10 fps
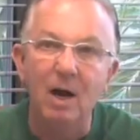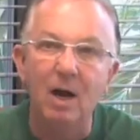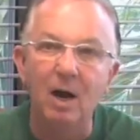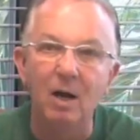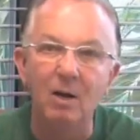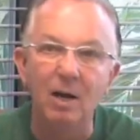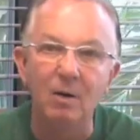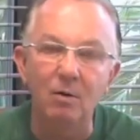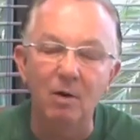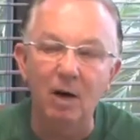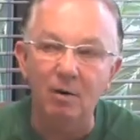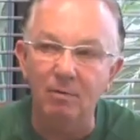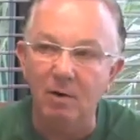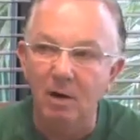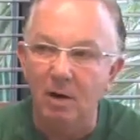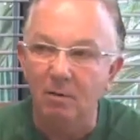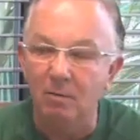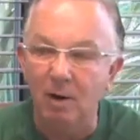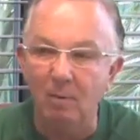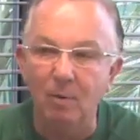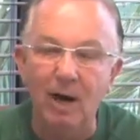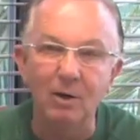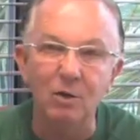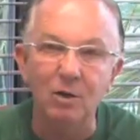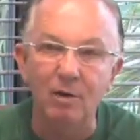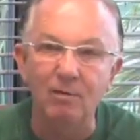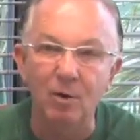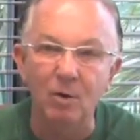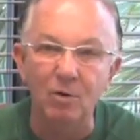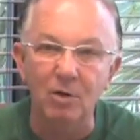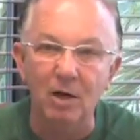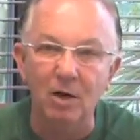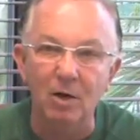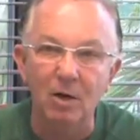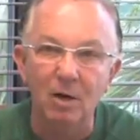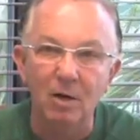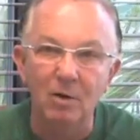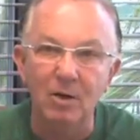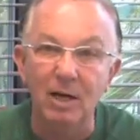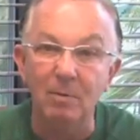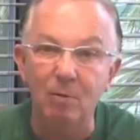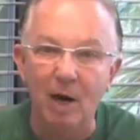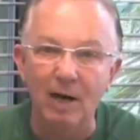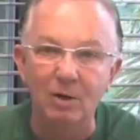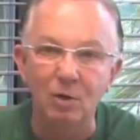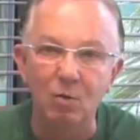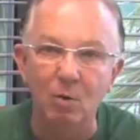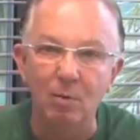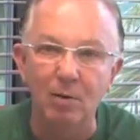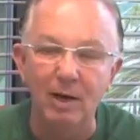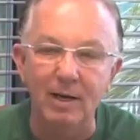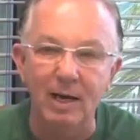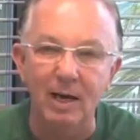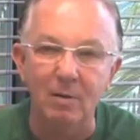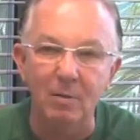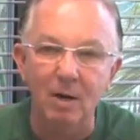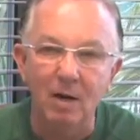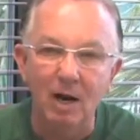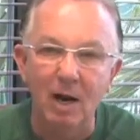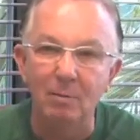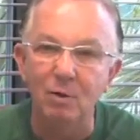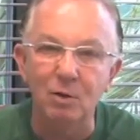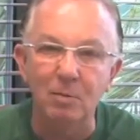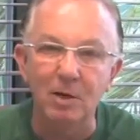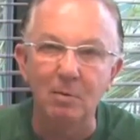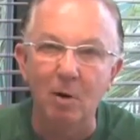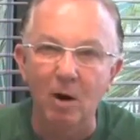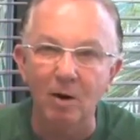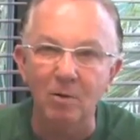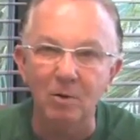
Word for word: Uh, and our, our practice, our first uh, team practice where we play a game happens to be tomorrow.